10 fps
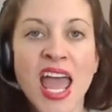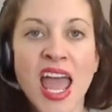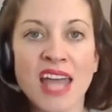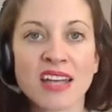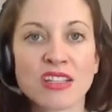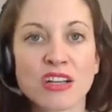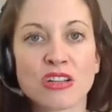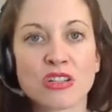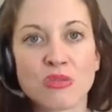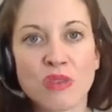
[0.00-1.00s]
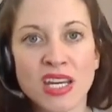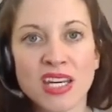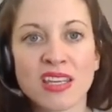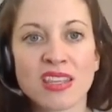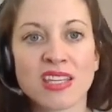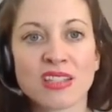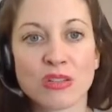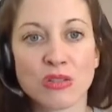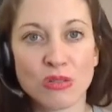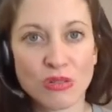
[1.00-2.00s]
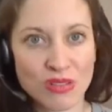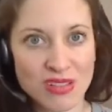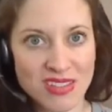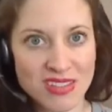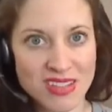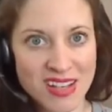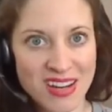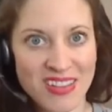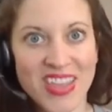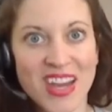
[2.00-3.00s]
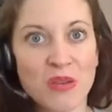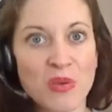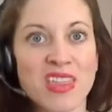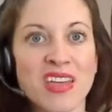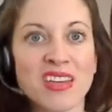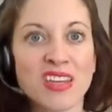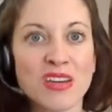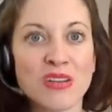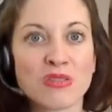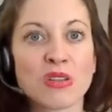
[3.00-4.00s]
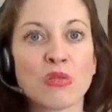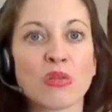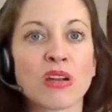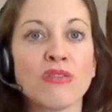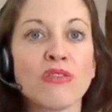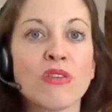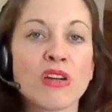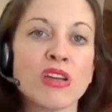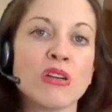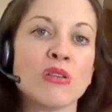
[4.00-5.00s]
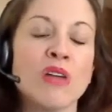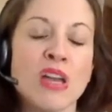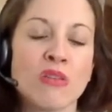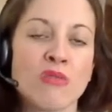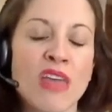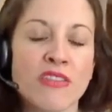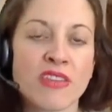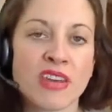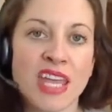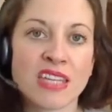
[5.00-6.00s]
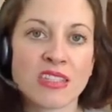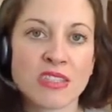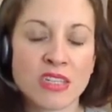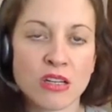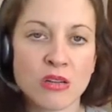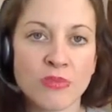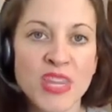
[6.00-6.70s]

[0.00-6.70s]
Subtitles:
and start training these tools that are within you to work for you rather than against you,